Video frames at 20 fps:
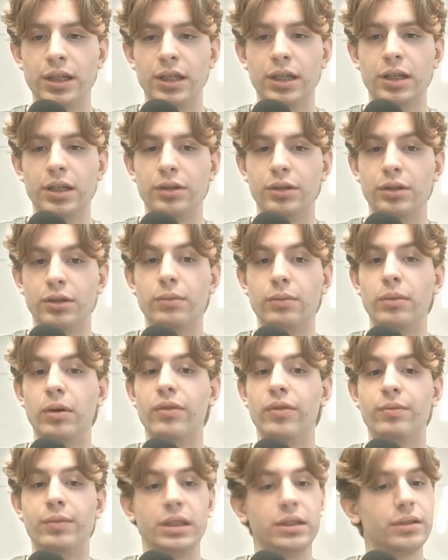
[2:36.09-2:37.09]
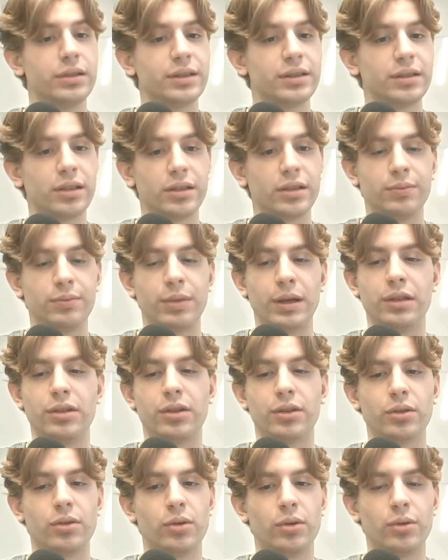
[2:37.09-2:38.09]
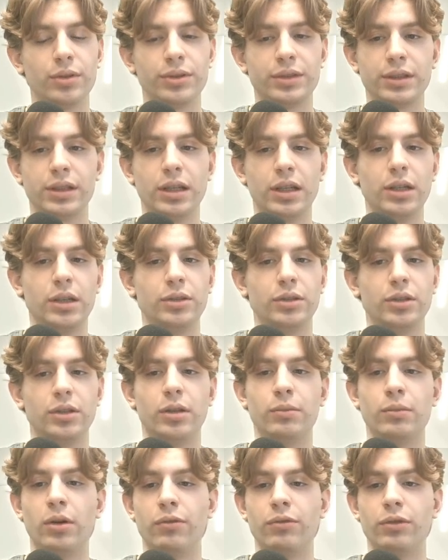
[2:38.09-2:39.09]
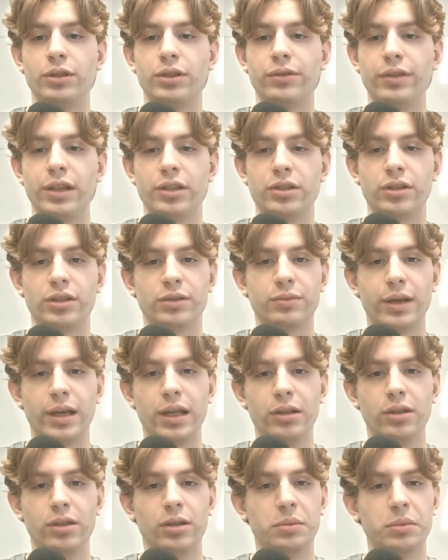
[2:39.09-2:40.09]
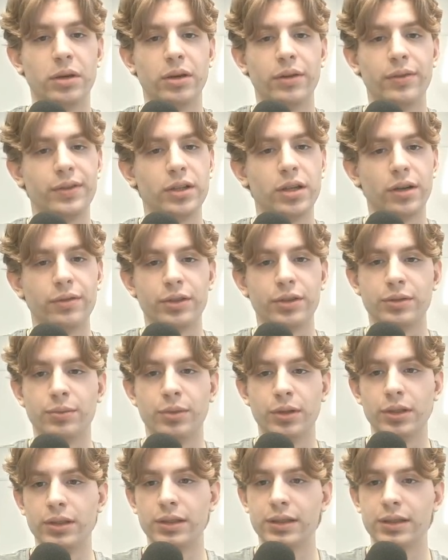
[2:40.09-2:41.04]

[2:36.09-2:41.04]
the number of minutes spent on calls, the number of reservations made, the number of covers booked,